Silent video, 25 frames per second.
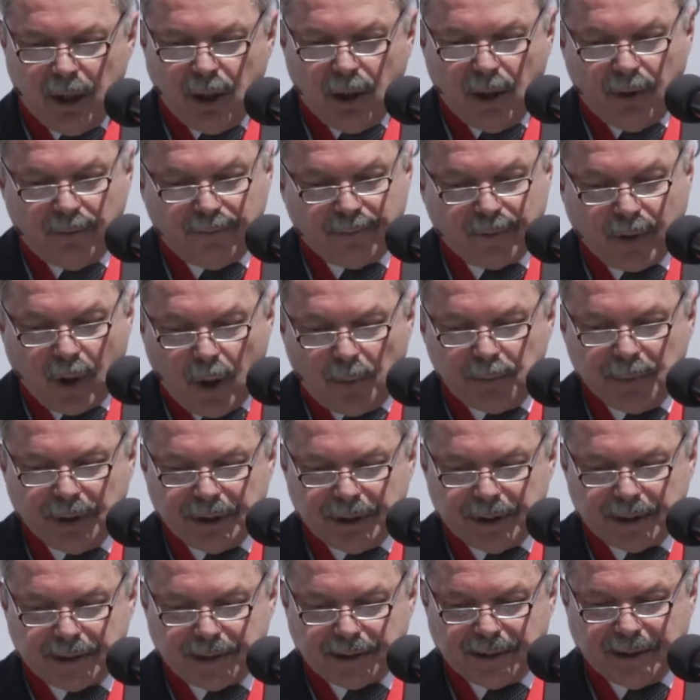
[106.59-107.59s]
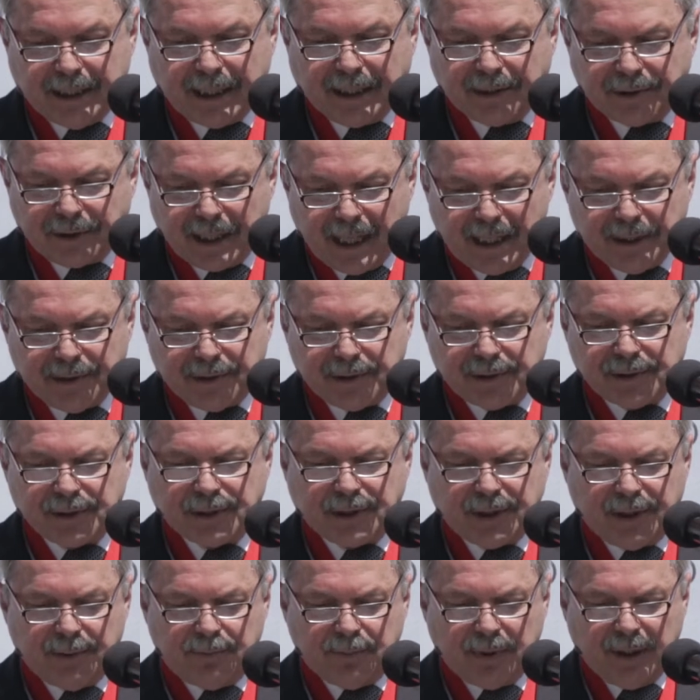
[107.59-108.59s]
of communist
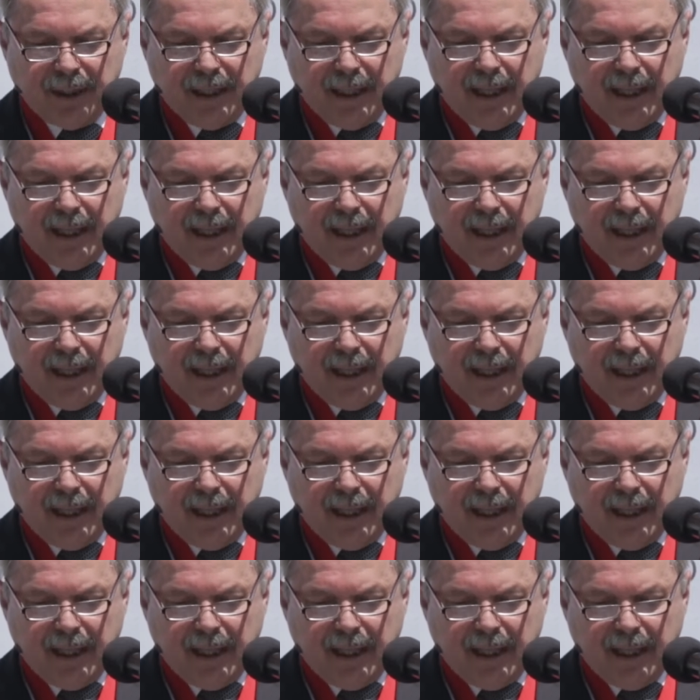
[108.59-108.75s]
dictatorship